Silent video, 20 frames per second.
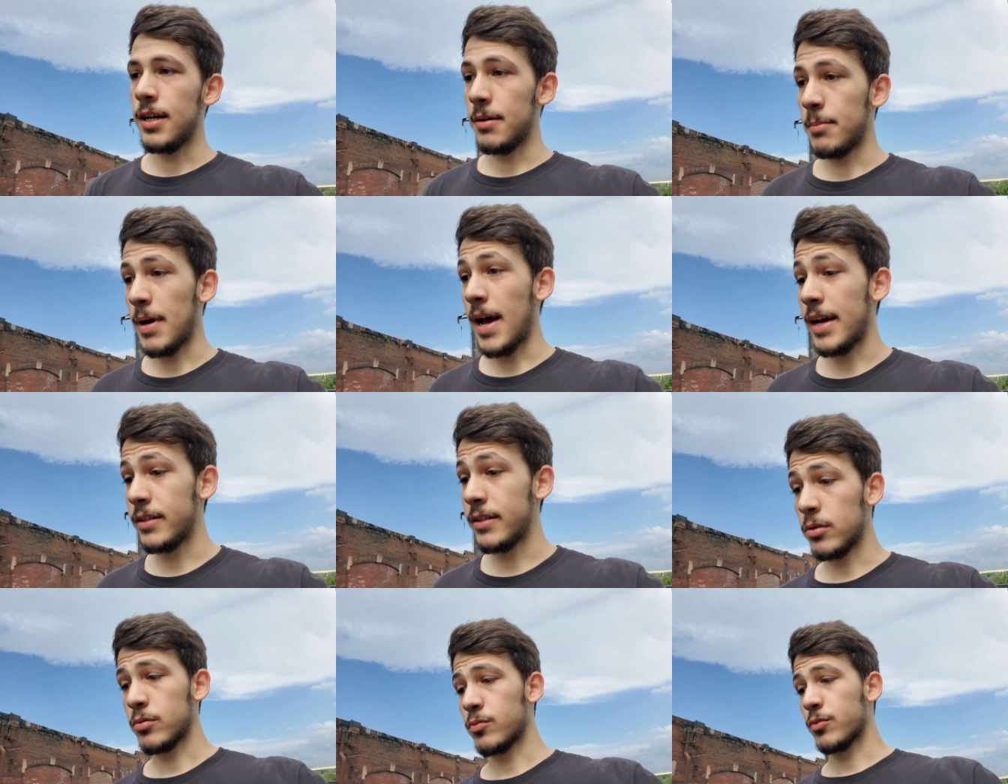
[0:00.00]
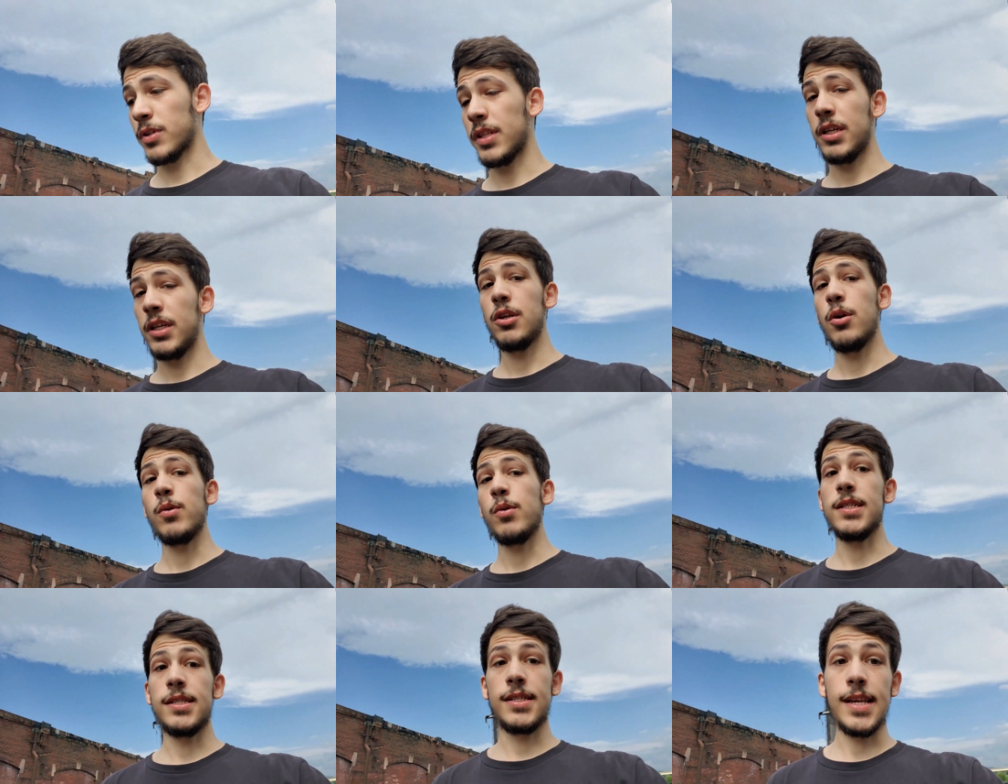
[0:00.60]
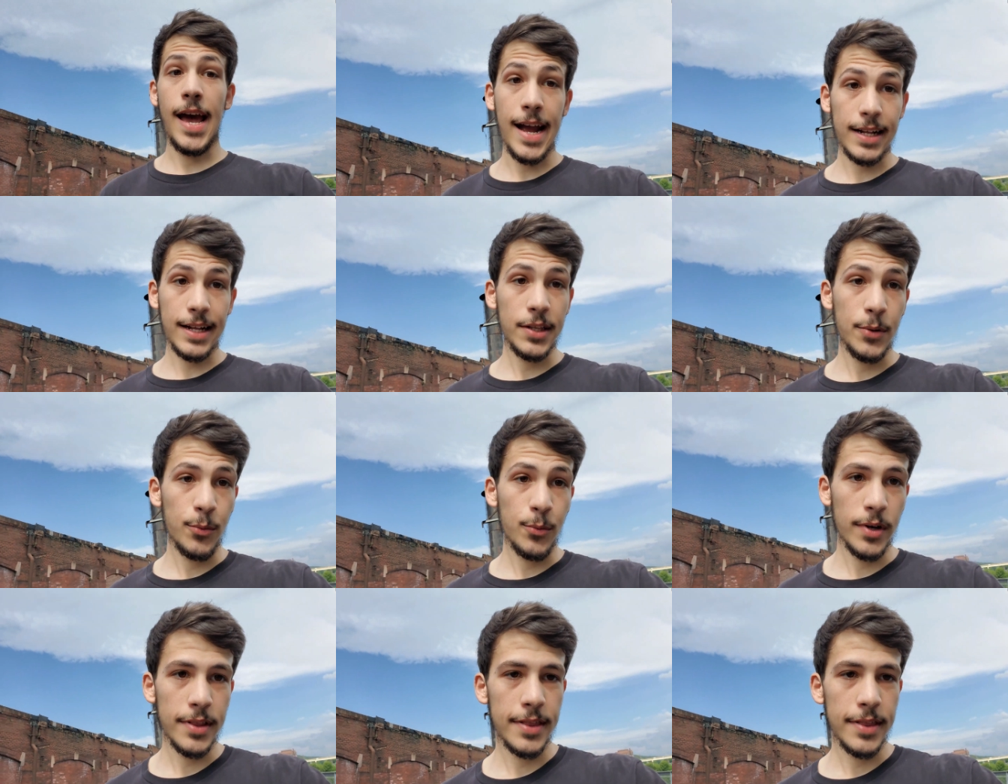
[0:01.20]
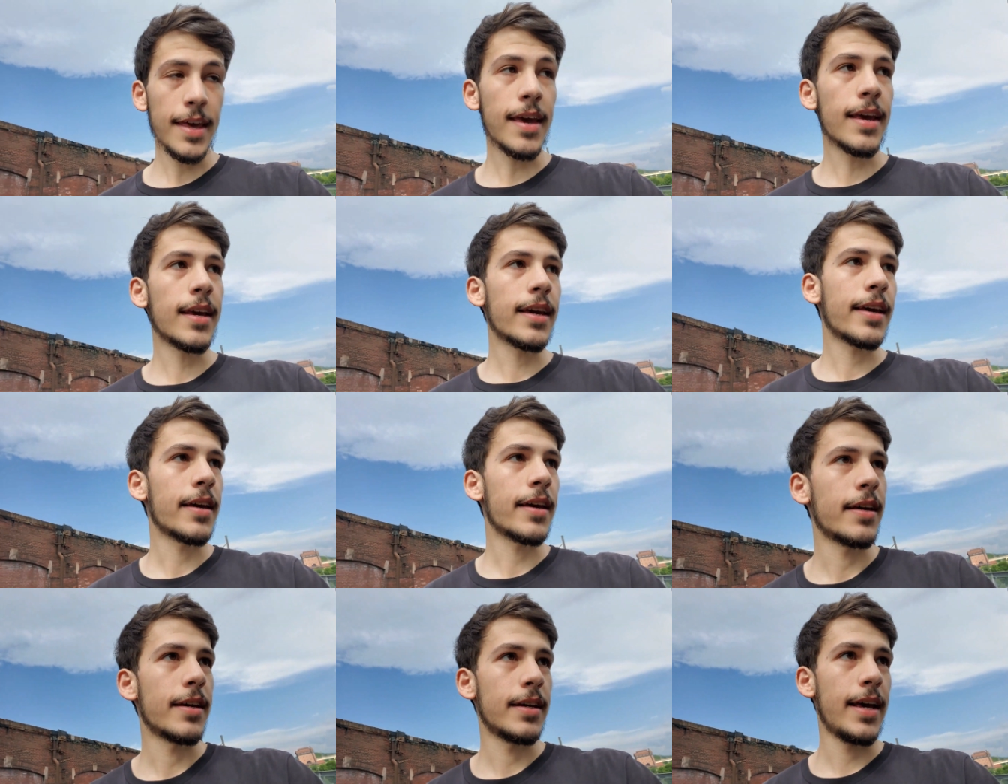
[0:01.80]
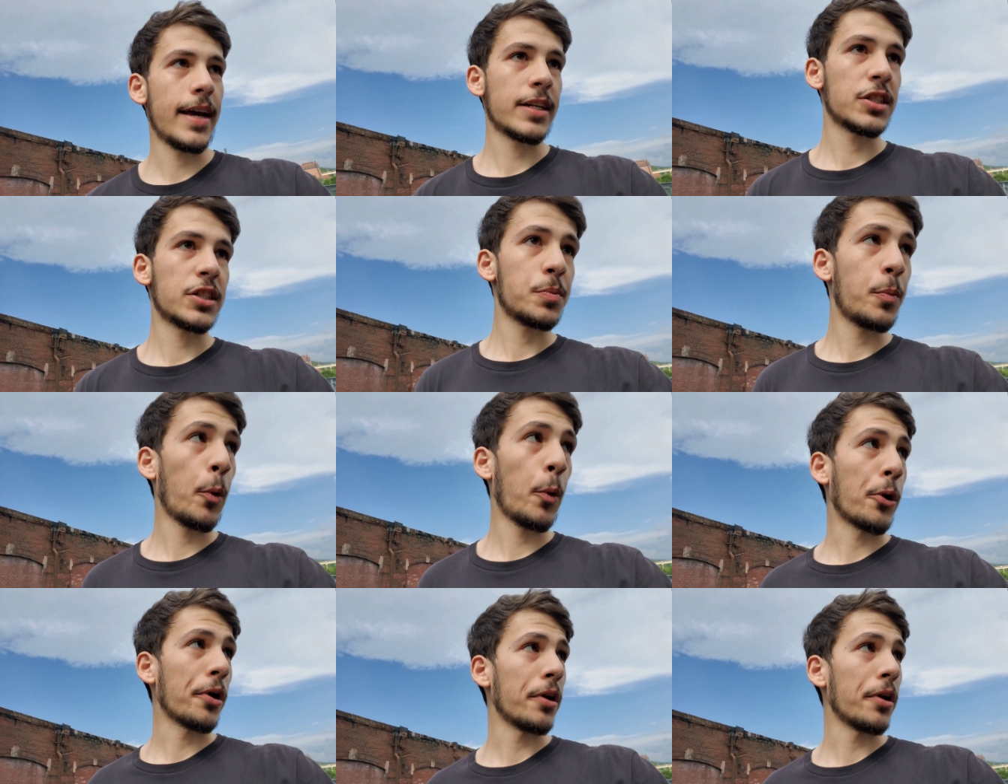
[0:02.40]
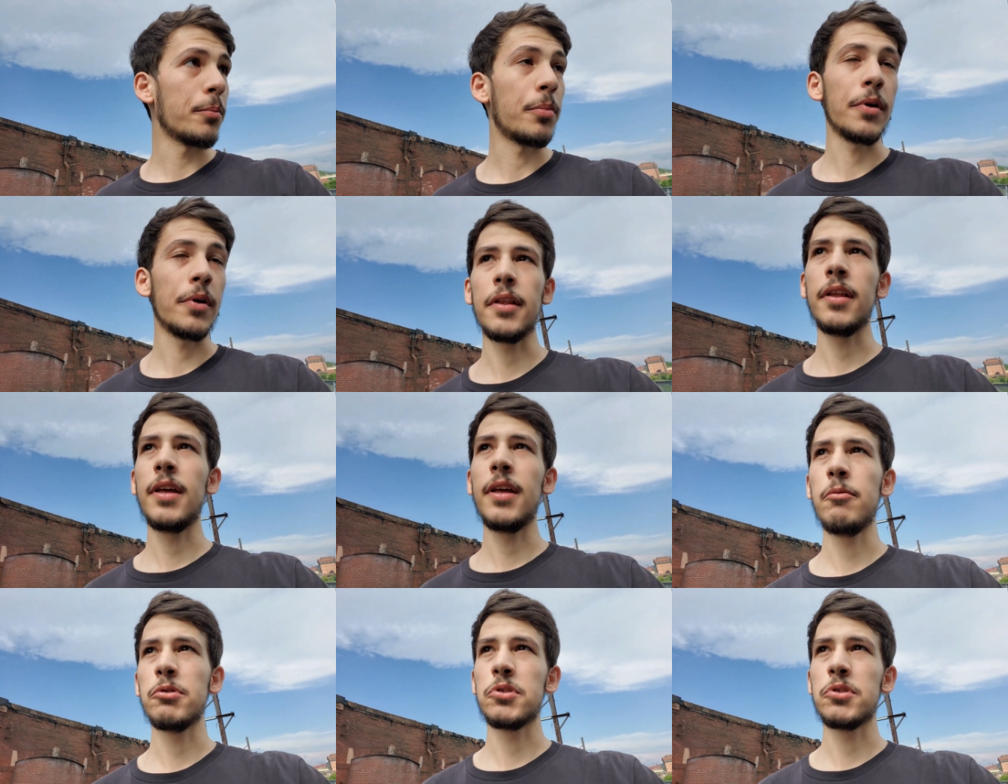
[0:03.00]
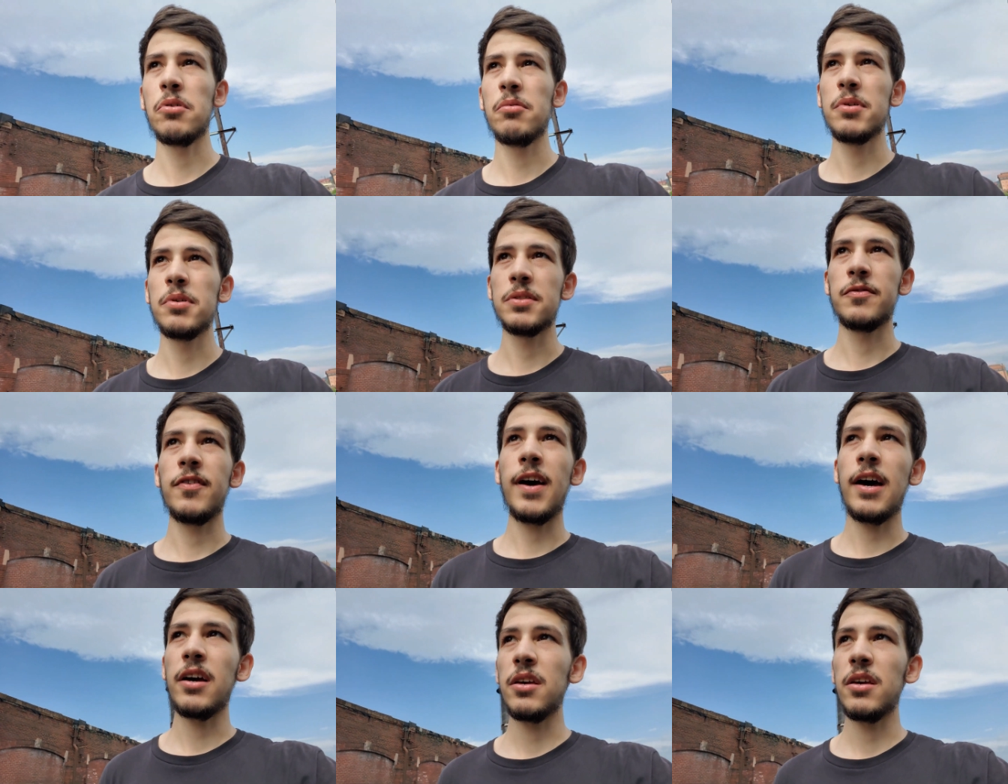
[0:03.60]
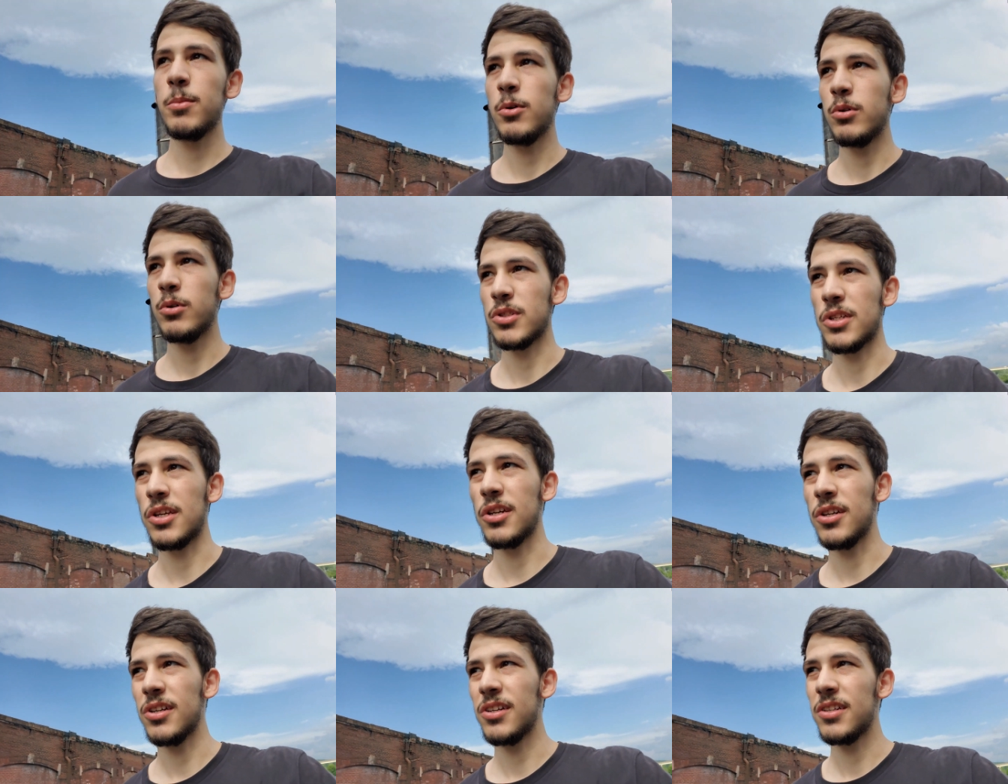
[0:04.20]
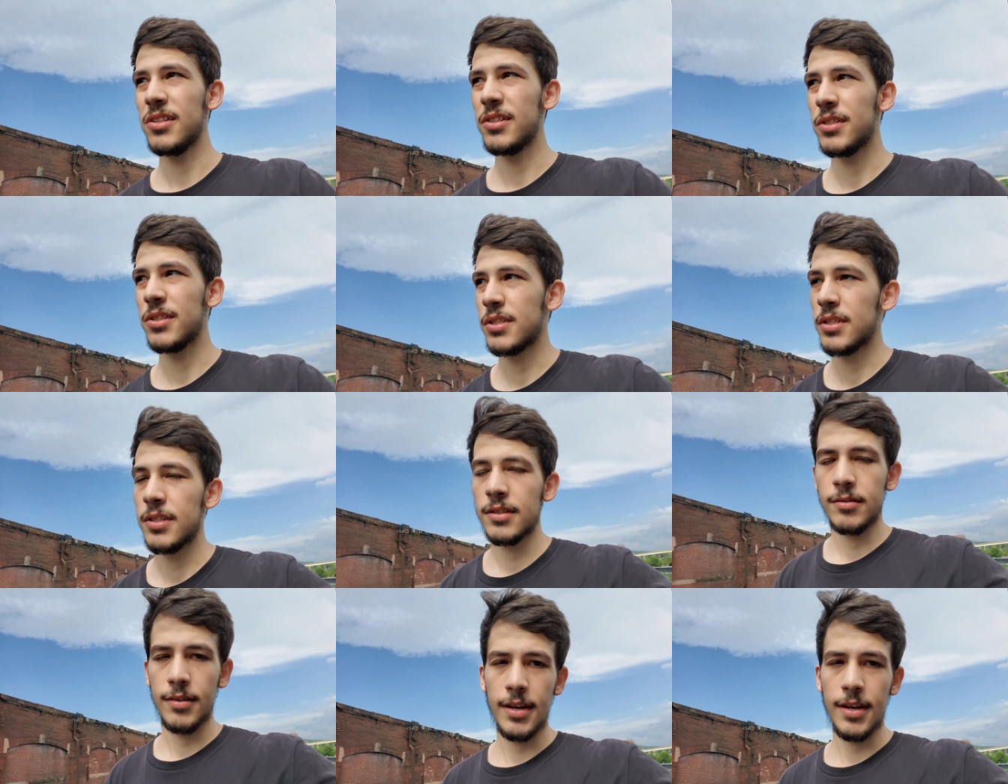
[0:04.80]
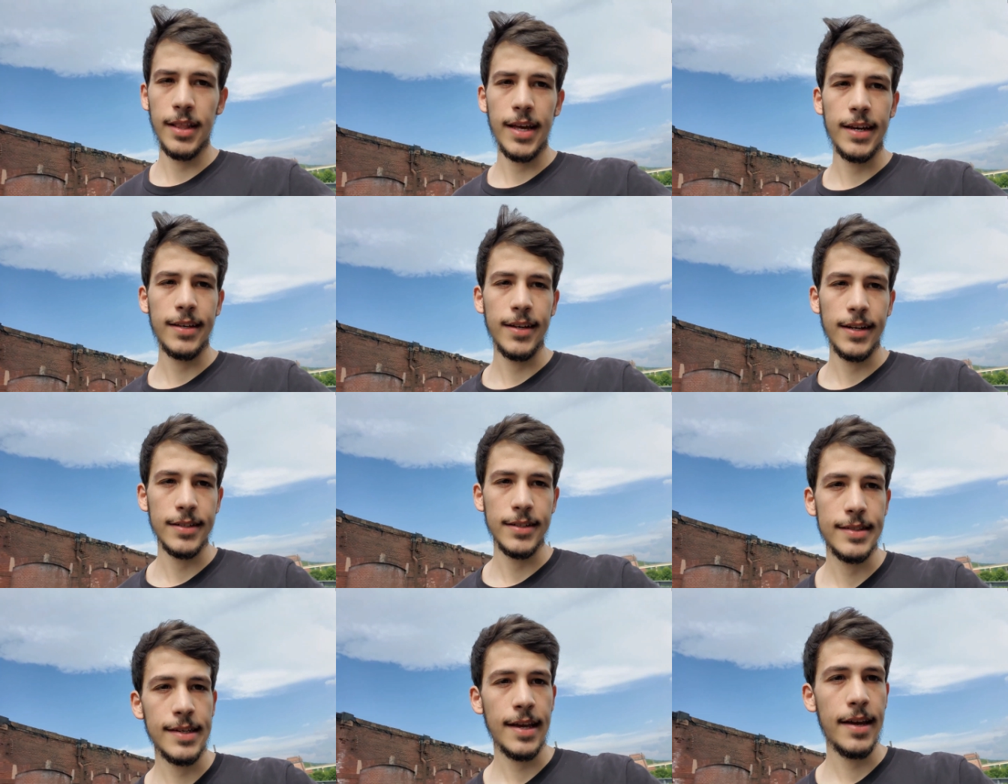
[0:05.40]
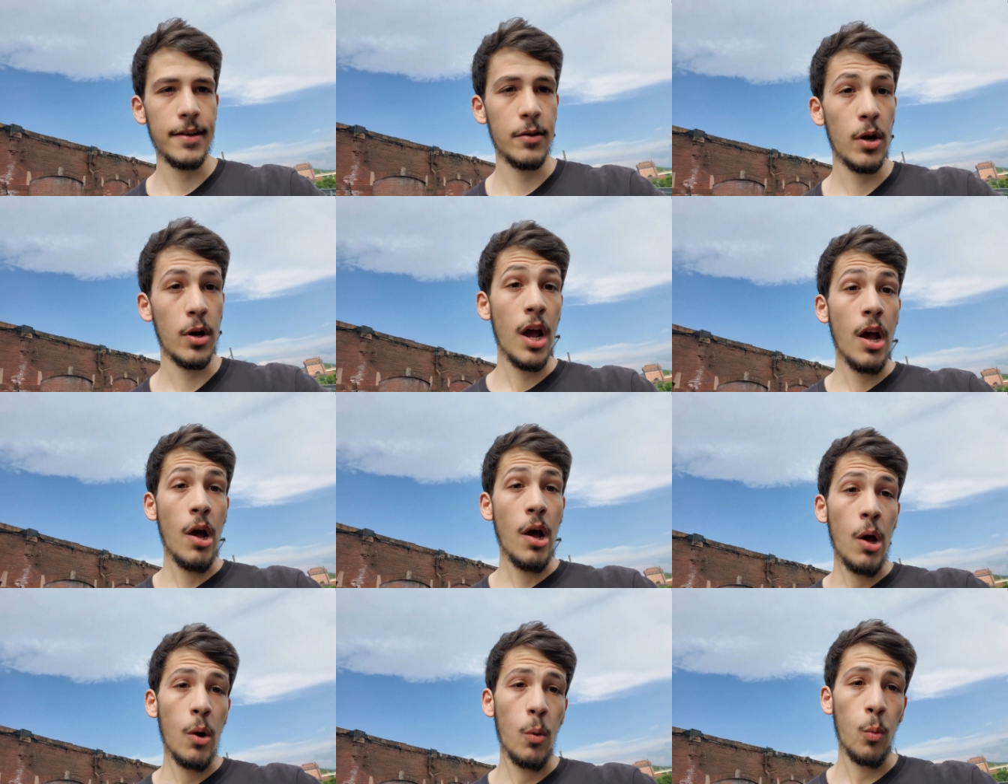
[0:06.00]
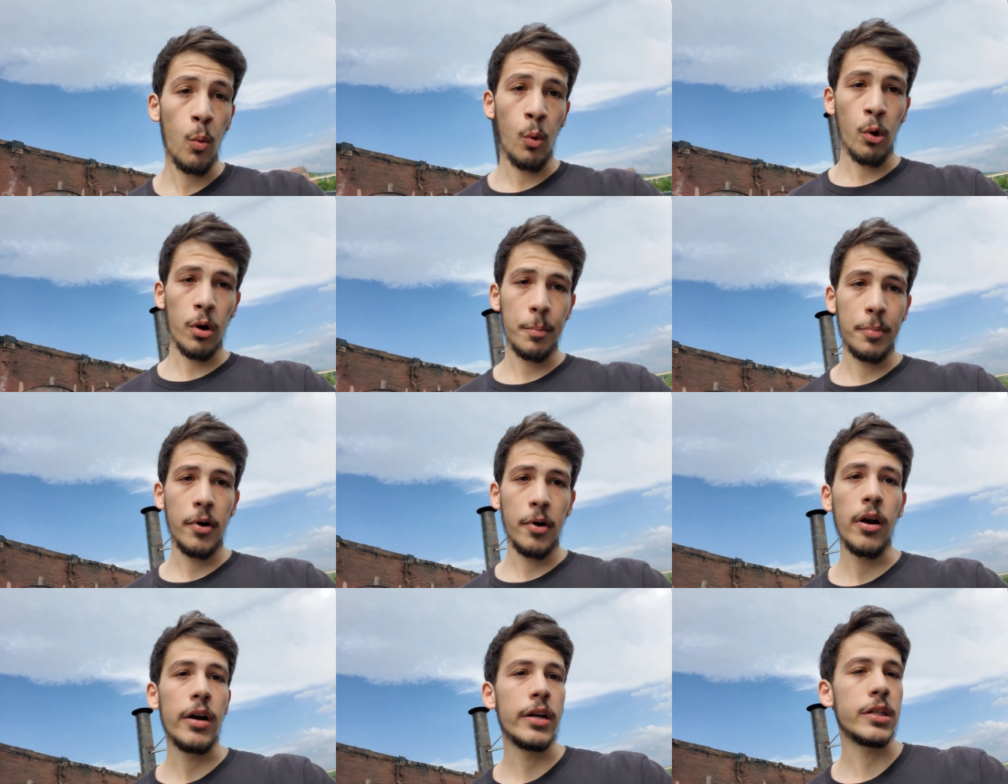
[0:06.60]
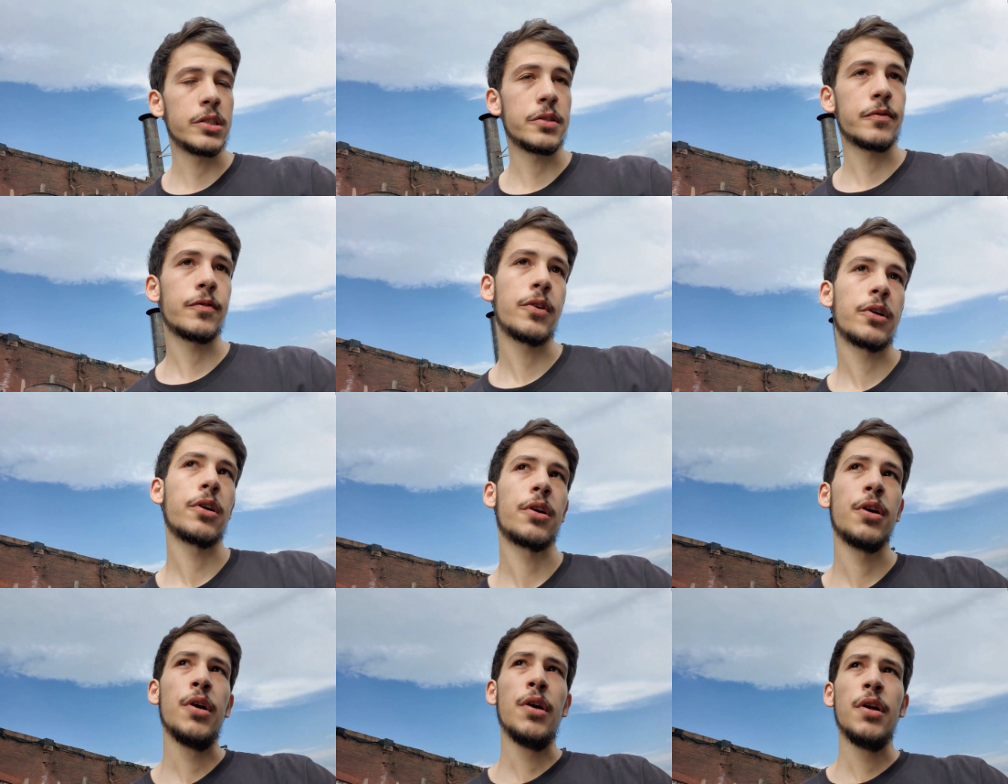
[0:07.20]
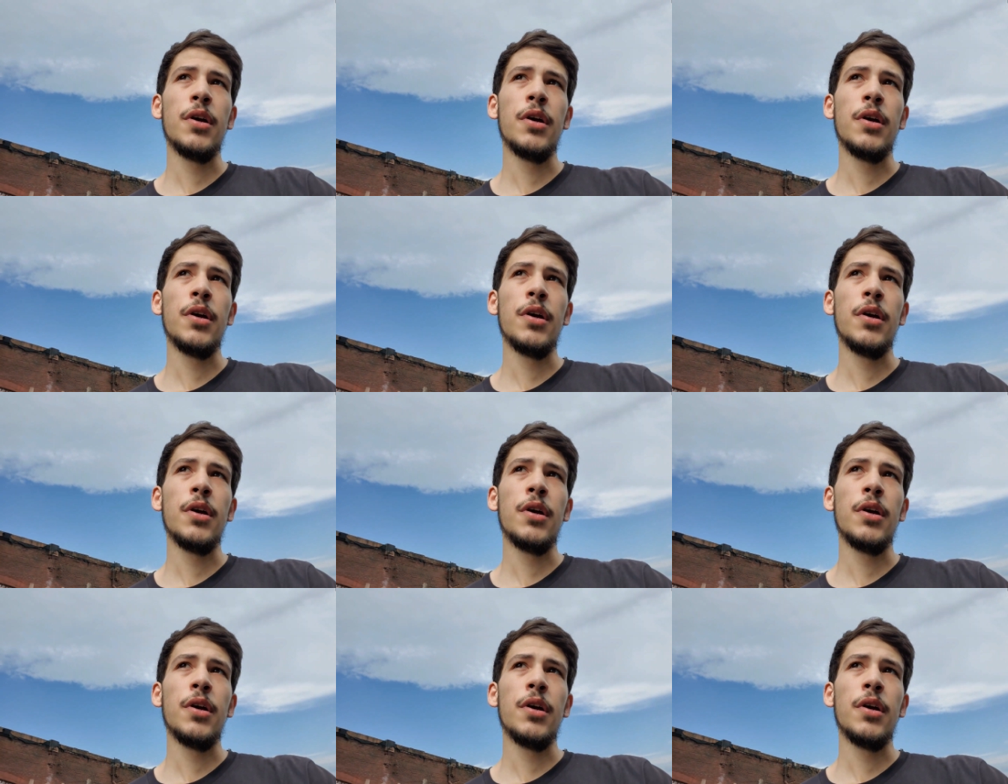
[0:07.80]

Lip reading: I don't really know exactly what they exported, but it was always valuables, goods, and like I said, war parts for